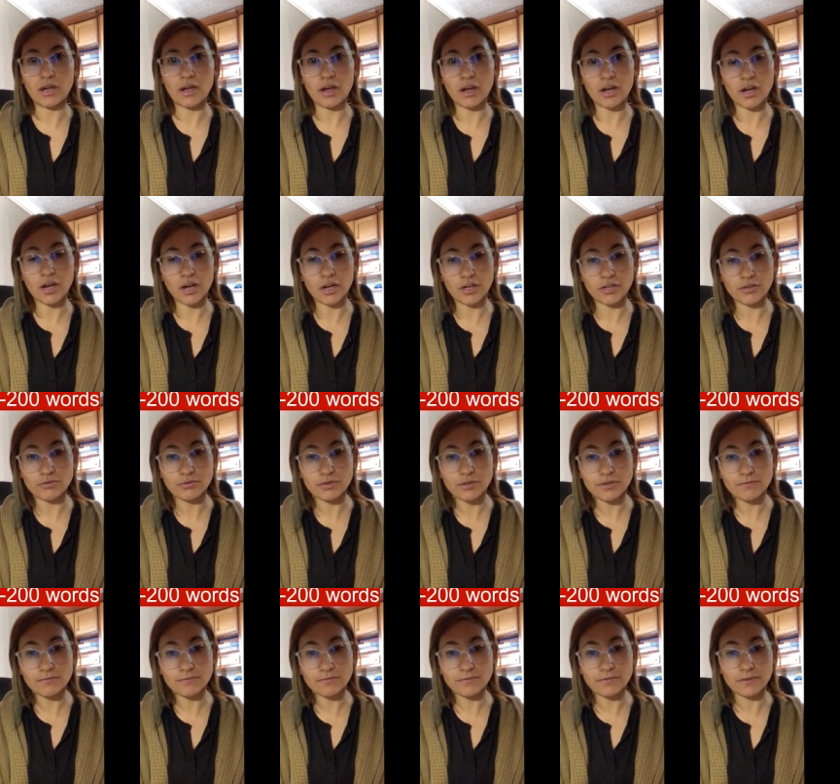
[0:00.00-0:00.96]

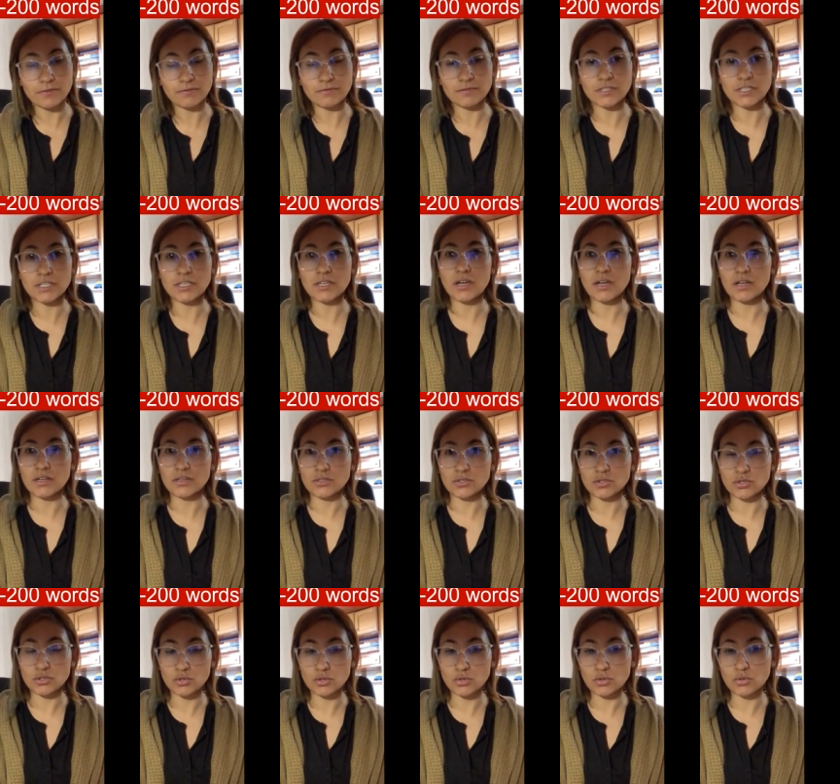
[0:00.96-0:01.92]
150
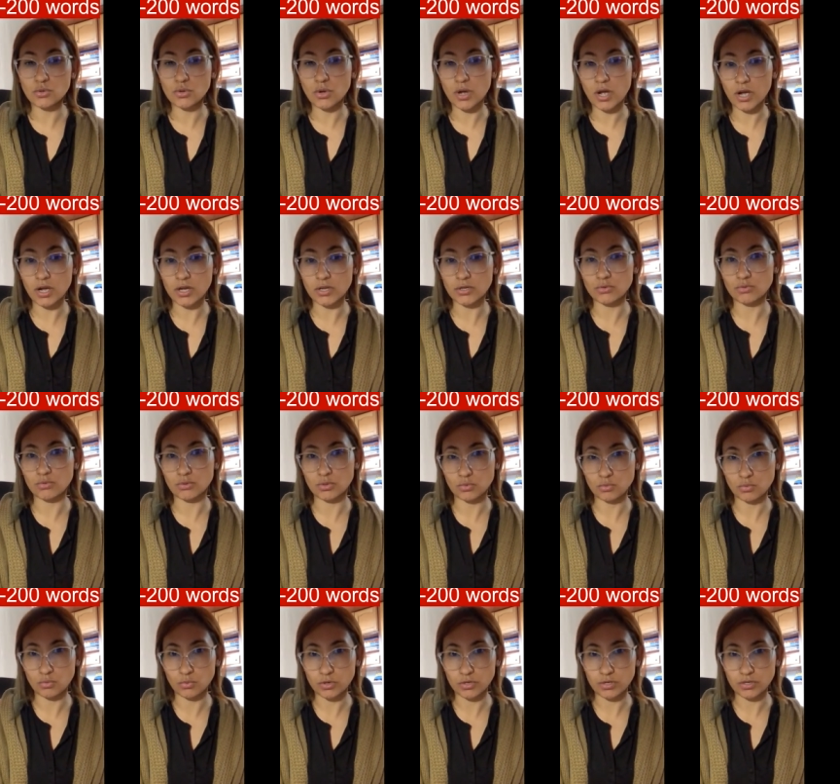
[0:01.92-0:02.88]
and
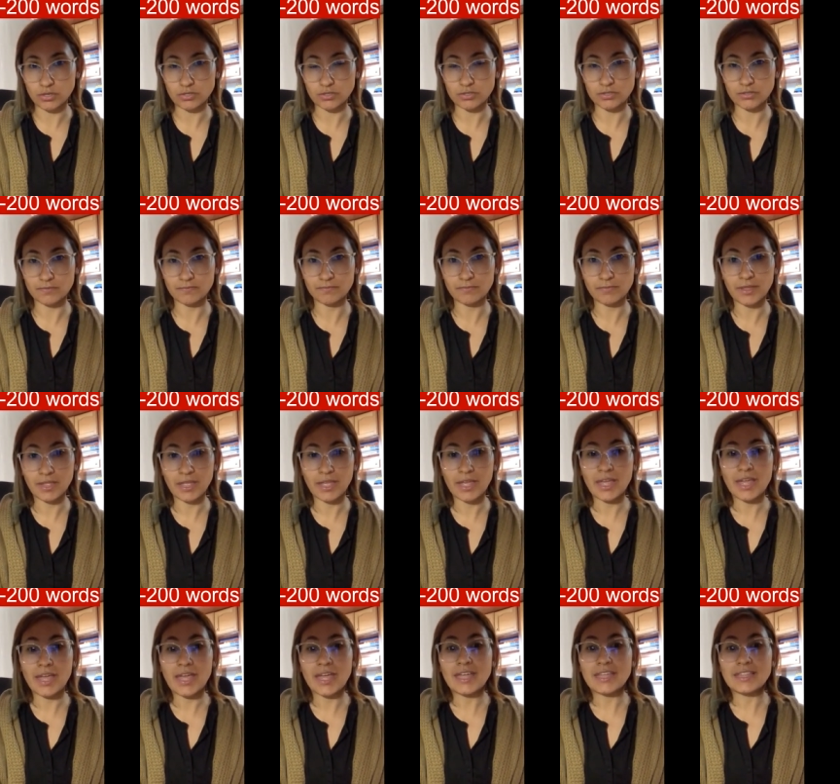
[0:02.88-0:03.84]
200 words.
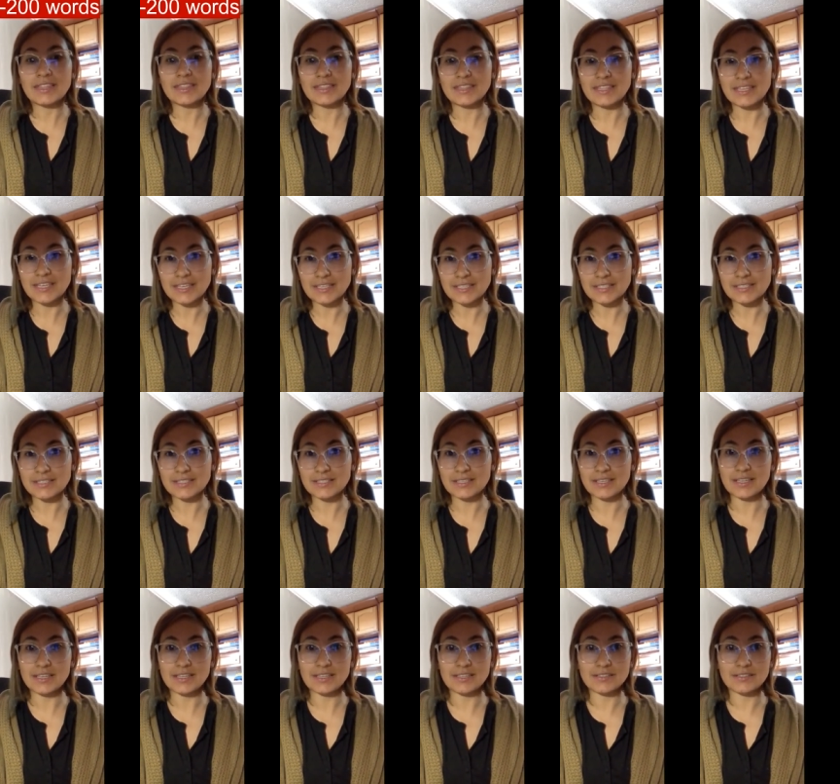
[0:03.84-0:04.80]
This
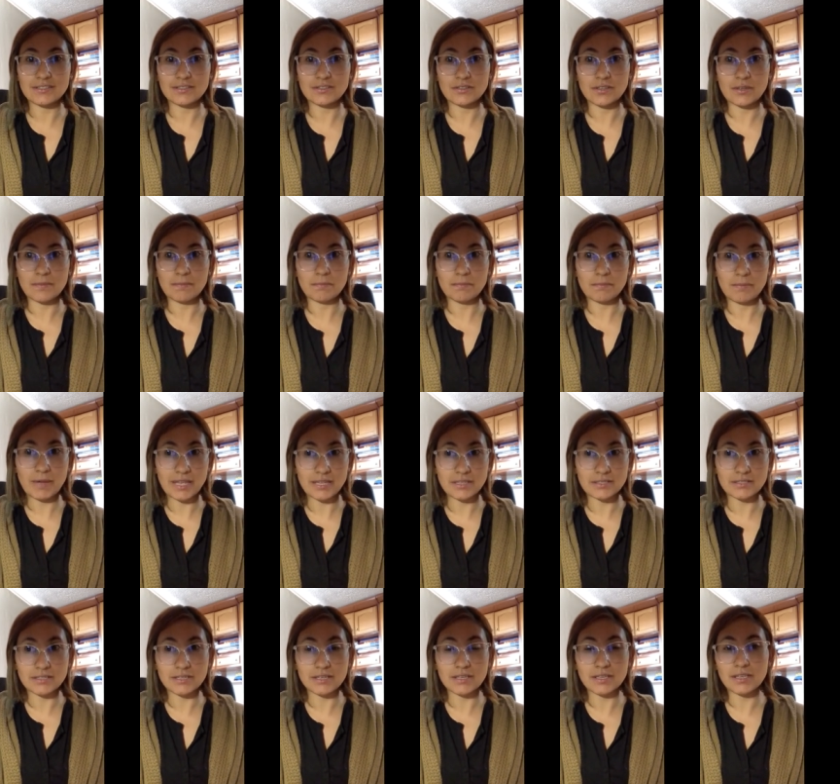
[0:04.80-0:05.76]
is
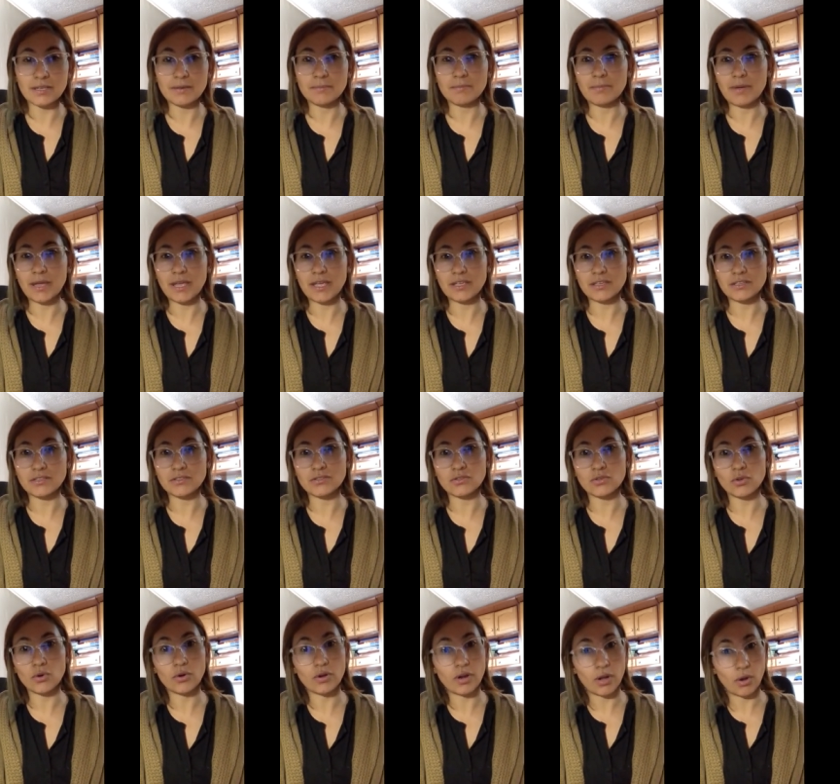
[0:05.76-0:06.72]
basically
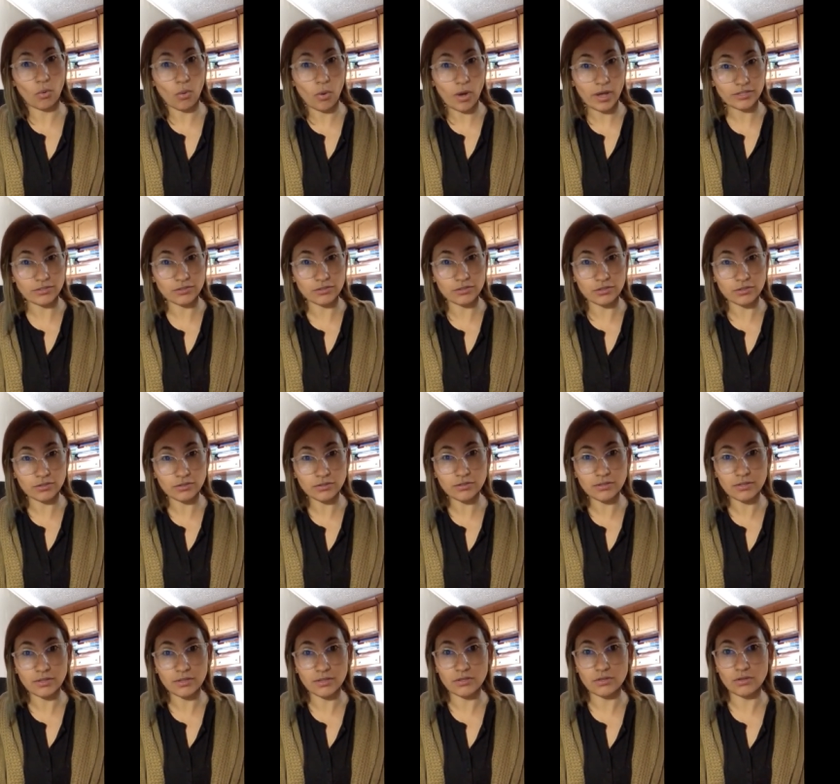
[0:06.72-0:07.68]
based on a question
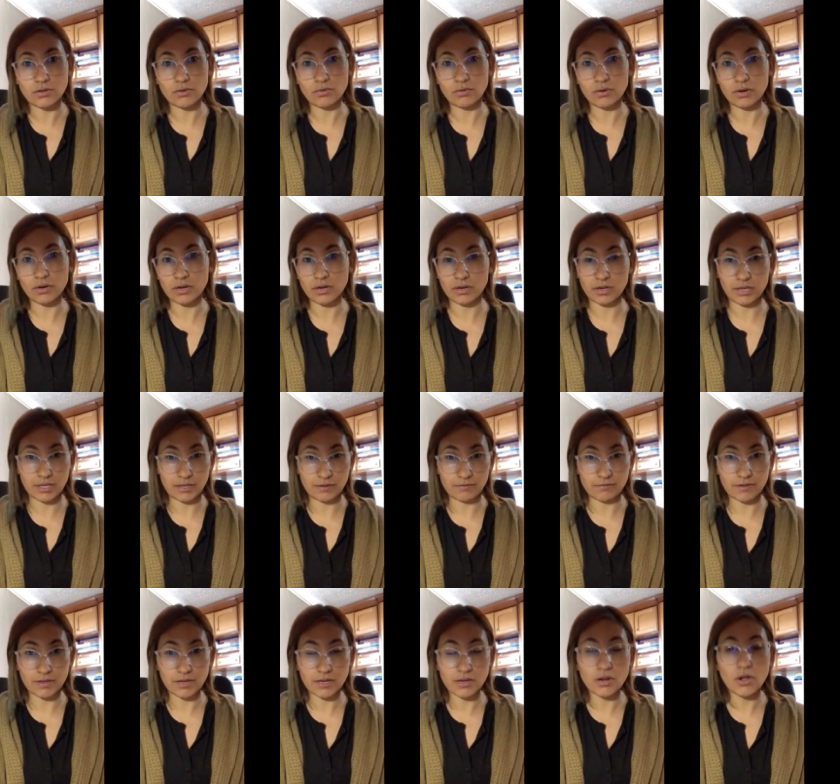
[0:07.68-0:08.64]
that you are
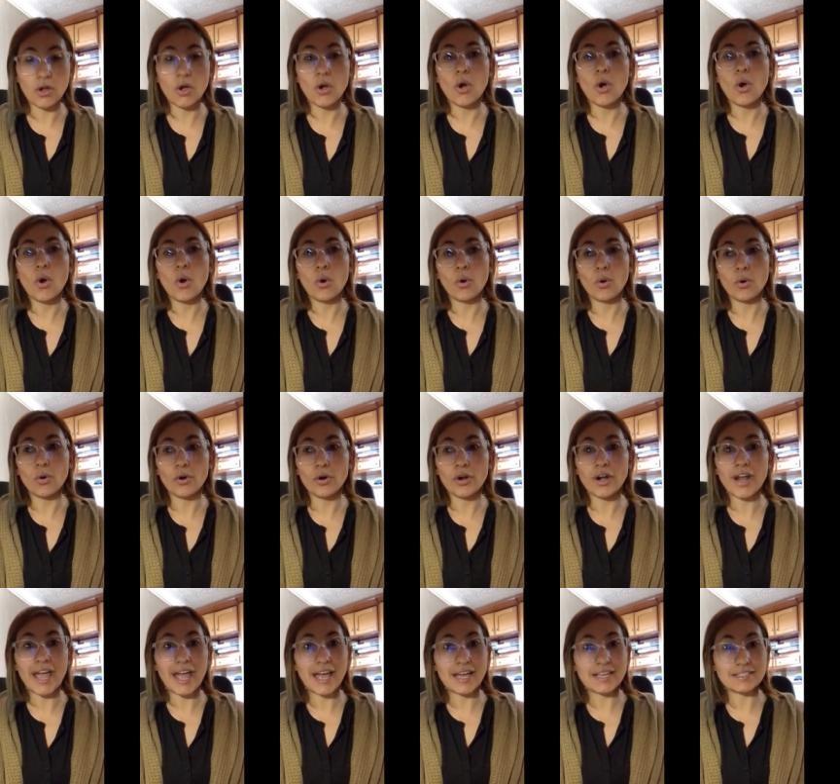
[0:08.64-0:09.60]
given
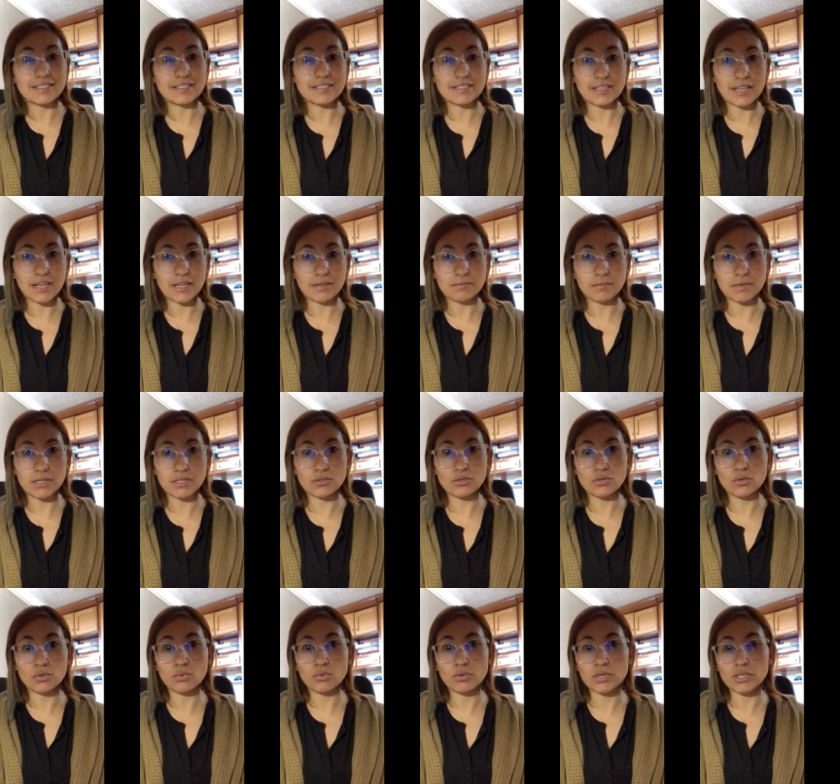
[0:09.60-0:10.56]
or a statement
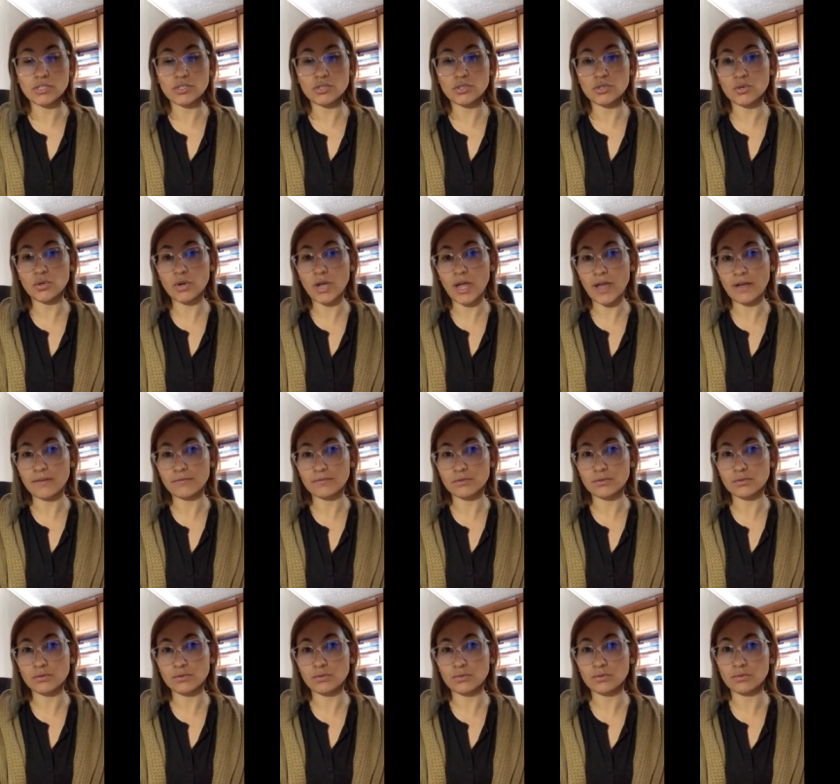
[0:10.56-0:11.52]
to which you have
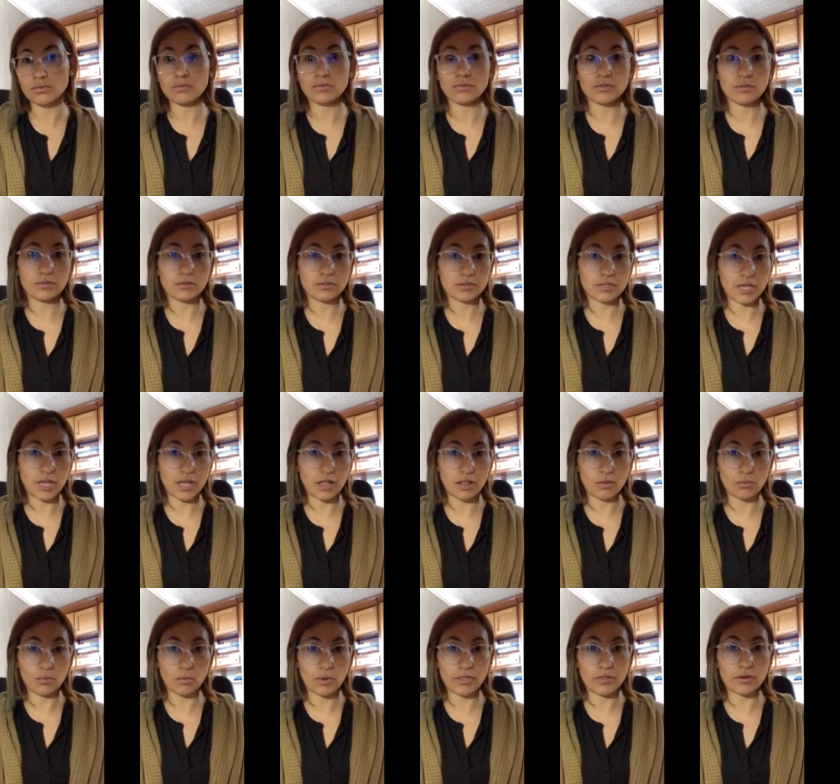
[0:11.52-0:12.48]
to
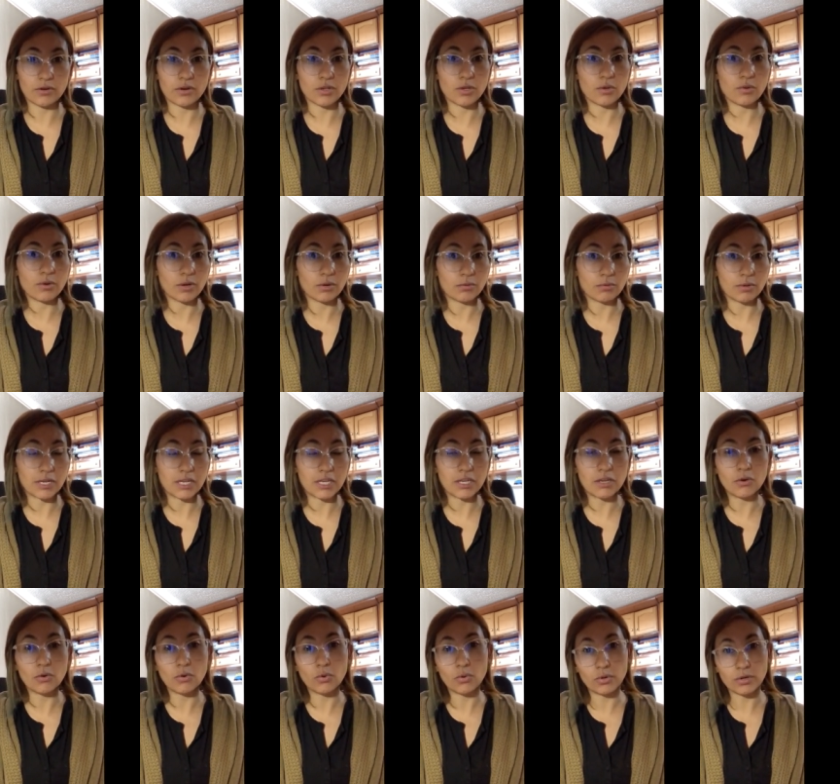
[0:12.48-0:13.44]
tell whether you
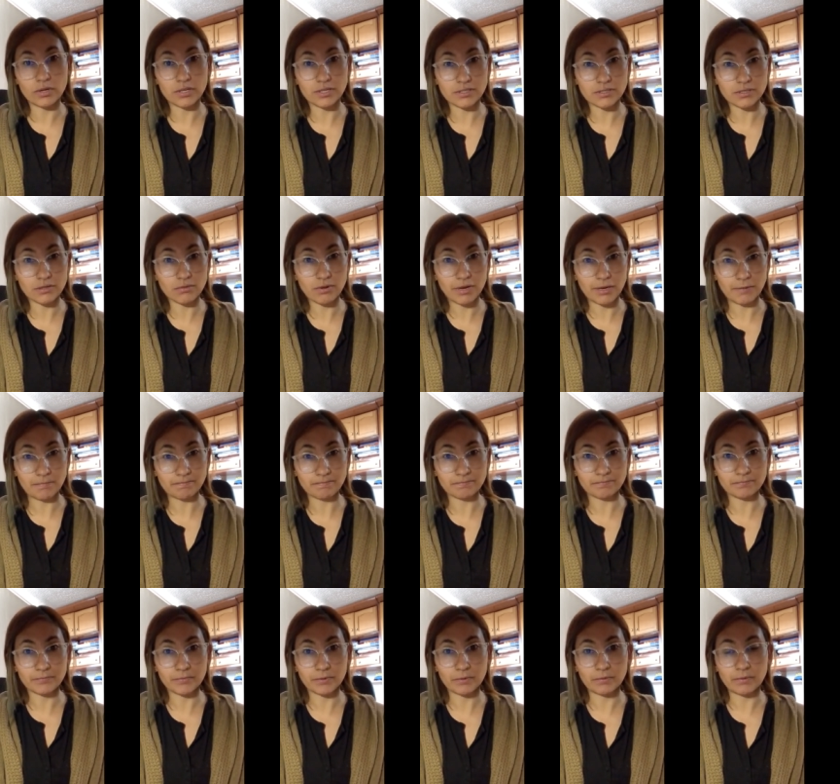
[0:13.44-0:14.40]
agree or disagree,
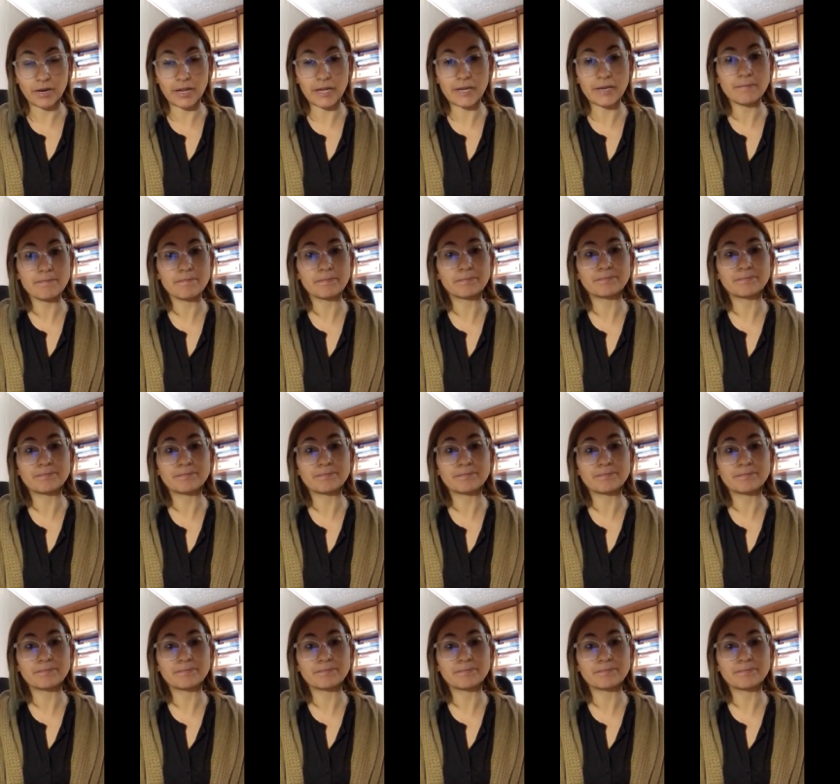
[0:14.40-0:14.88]
right?